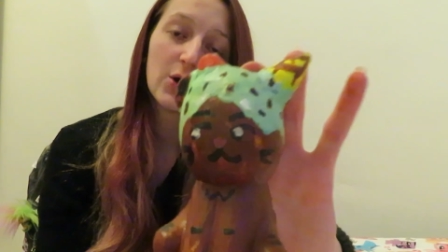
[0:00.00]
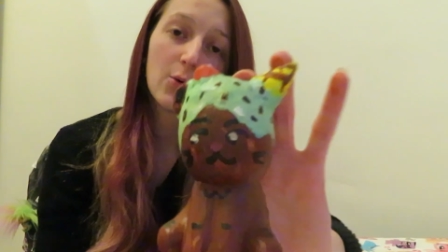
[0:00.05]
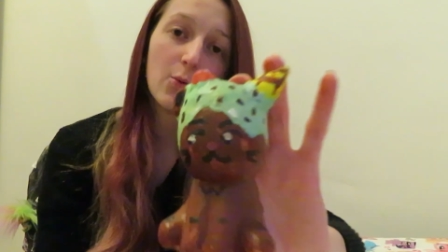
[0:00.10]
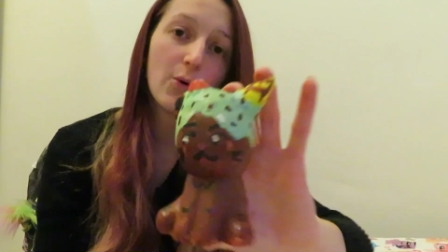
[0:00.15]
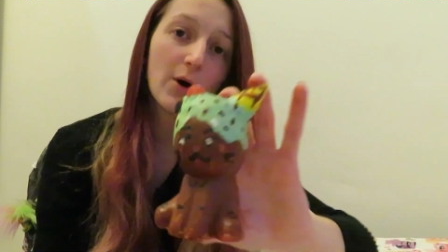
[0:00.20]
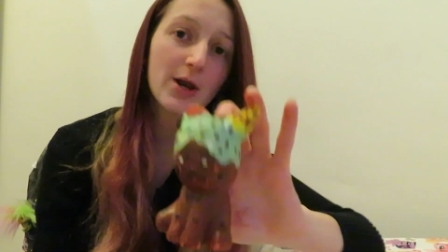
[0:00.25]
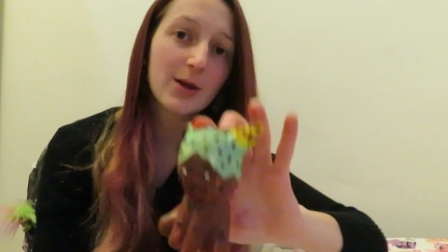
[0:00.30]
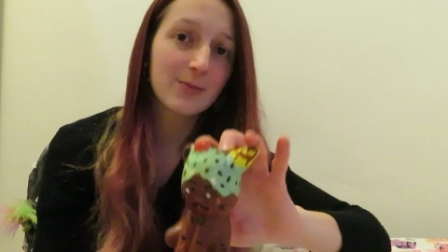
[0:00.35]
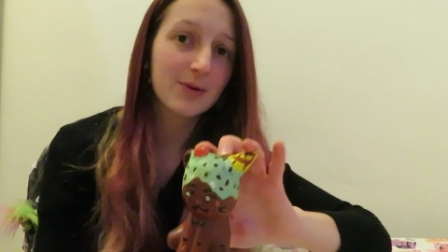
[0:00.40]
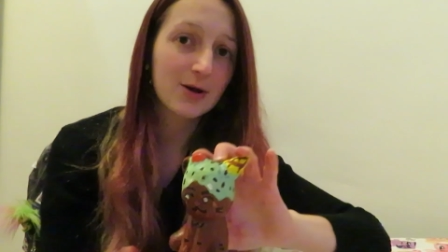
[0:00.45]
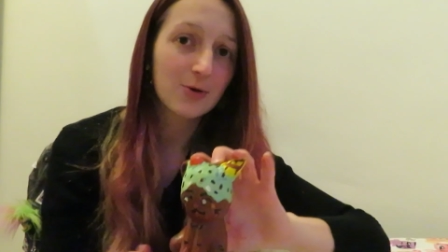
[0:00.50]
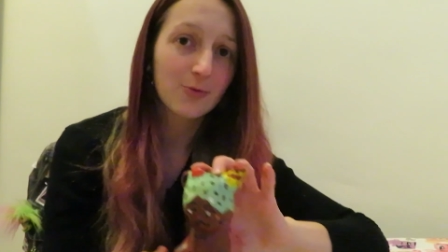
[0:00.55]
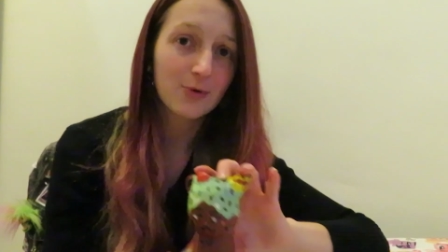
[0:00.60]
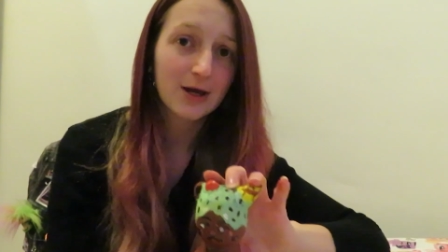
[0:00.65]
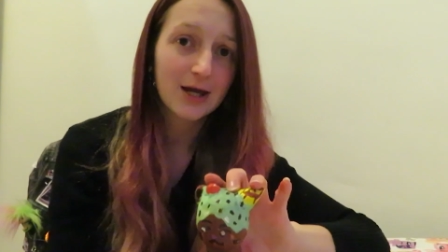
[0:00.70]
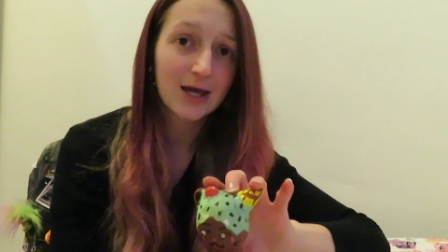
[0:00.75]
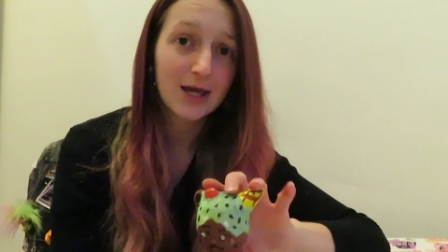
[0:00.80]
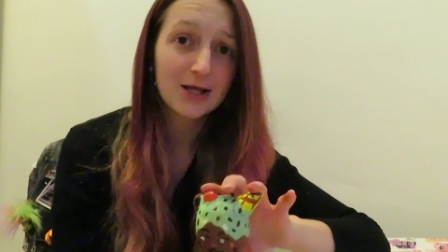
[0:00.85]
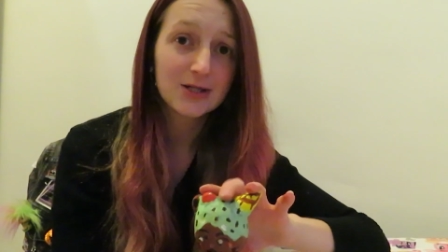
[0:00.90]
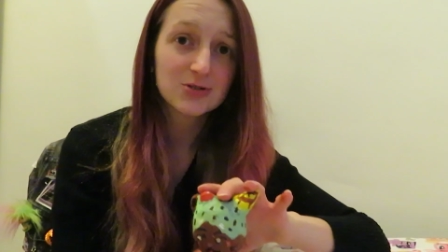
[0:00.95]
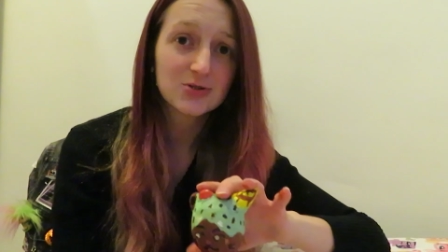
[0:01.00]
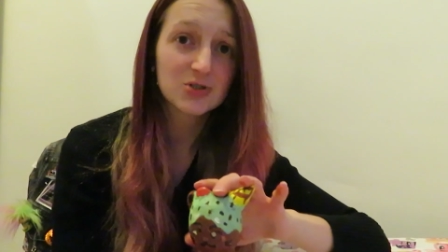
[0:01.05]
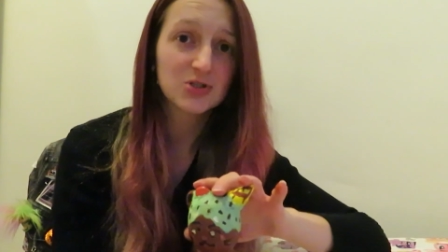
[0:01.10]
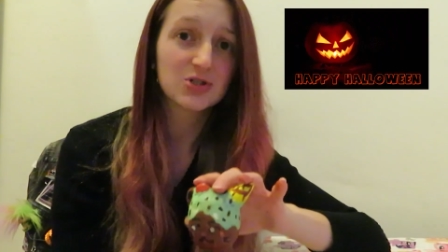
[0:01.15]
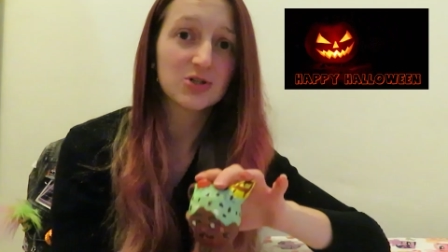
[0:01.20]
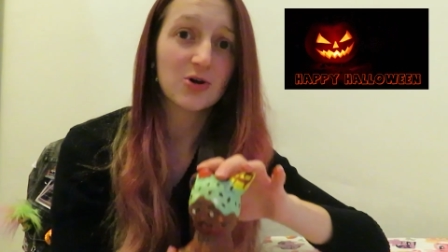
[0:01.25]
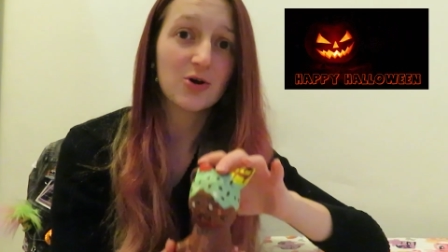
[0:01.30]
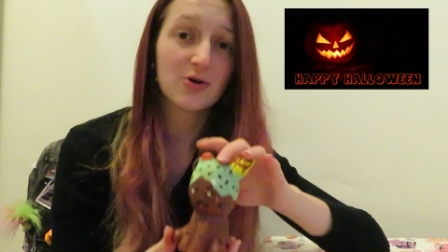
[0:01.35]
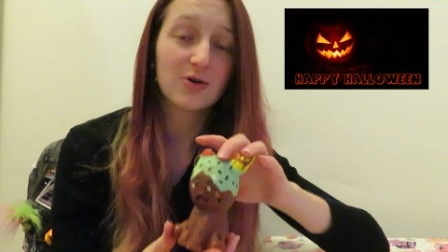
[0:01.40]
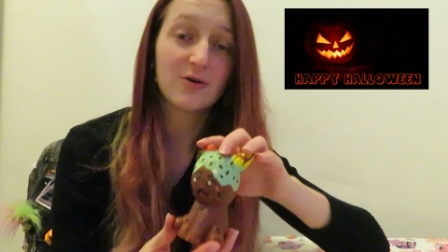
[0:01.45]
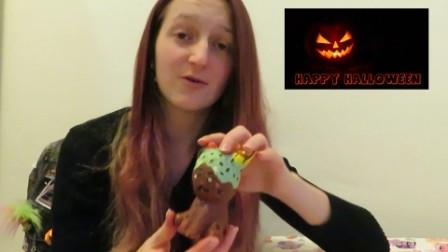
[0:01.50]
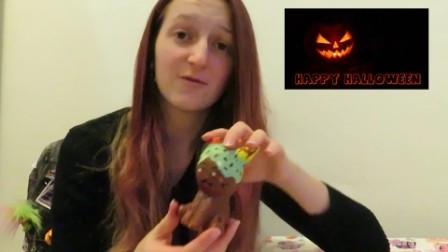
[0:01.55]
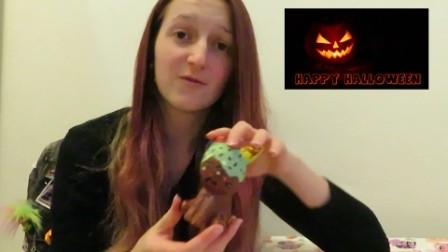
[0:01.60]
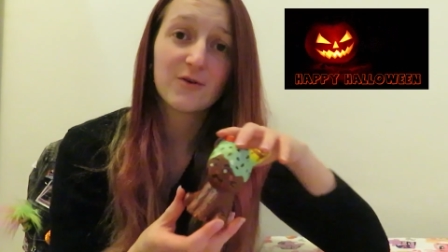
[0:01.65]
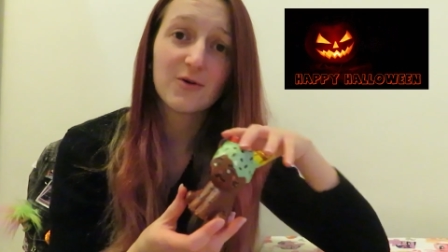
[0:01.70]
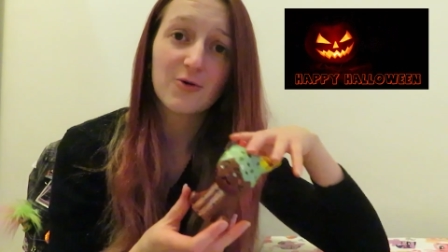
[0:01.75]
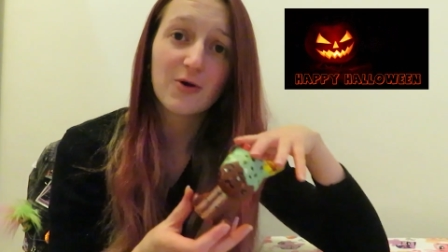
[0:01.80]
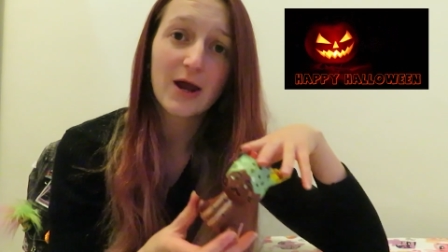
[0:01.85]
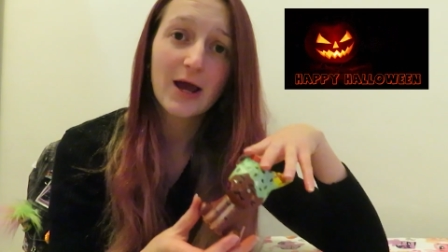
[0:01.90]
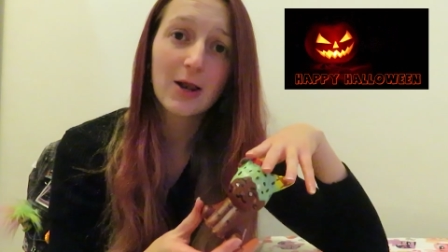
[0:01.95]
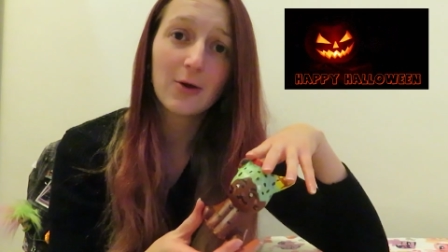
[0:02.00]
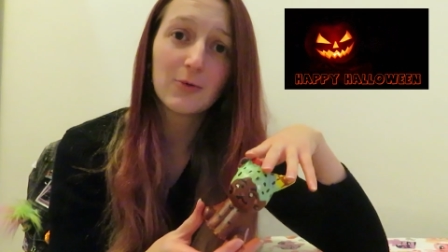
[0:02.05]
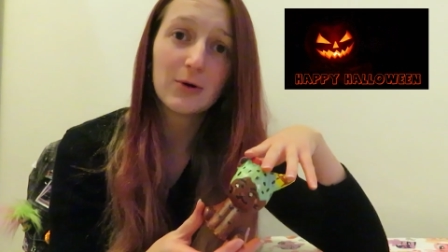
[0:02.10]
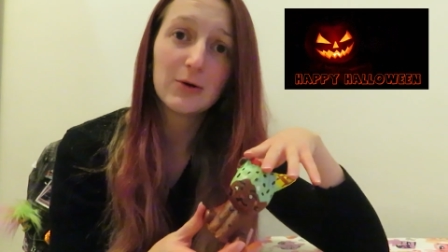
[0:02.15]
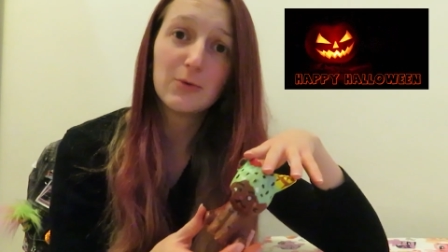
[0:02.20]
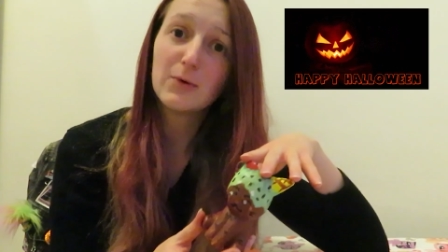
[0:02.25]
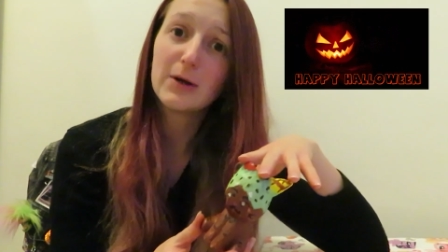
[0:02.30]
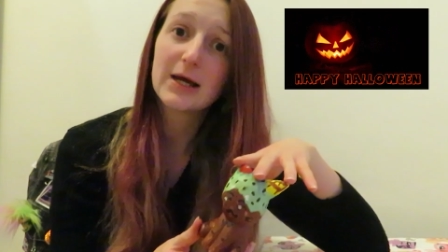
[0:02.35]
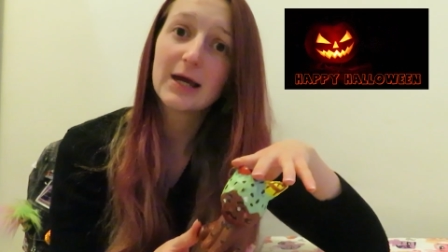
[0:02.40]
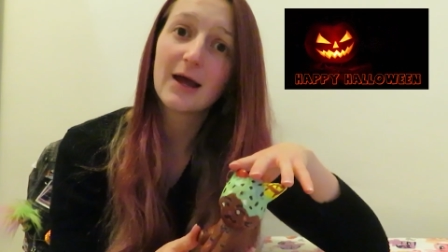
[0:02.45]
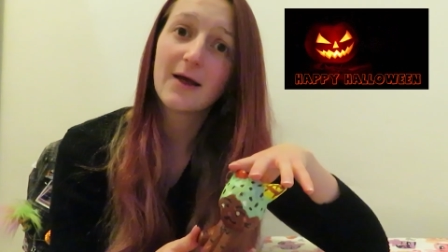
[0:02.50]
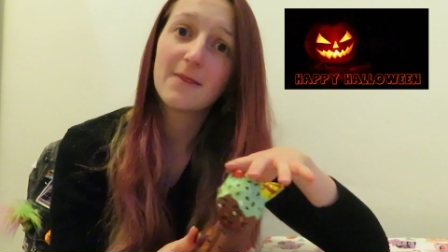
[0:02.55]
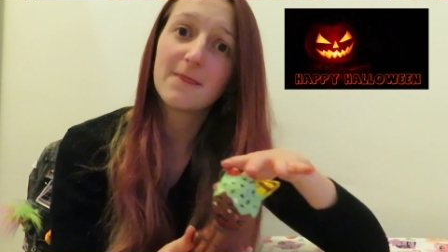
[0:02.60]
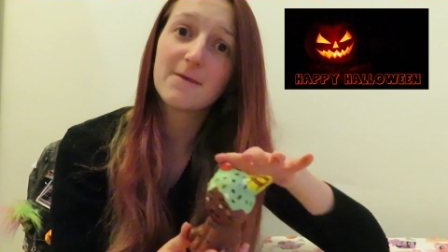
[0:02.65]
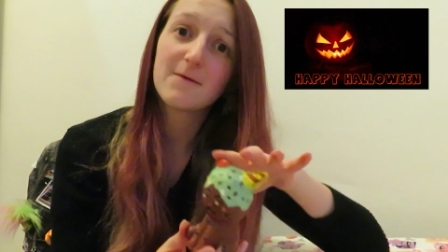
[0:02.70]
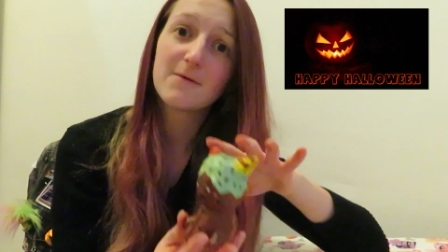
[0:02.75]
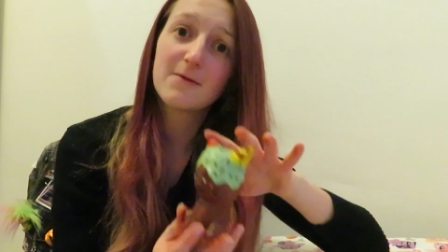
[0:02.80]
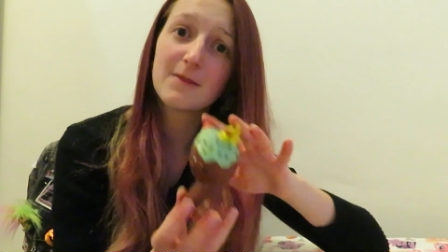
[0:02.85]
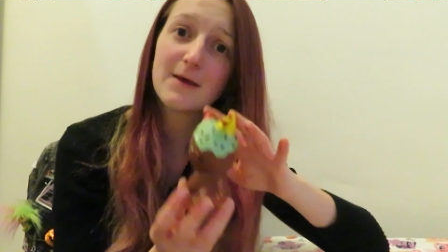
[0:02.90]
What a better way to start off your Halloween weekend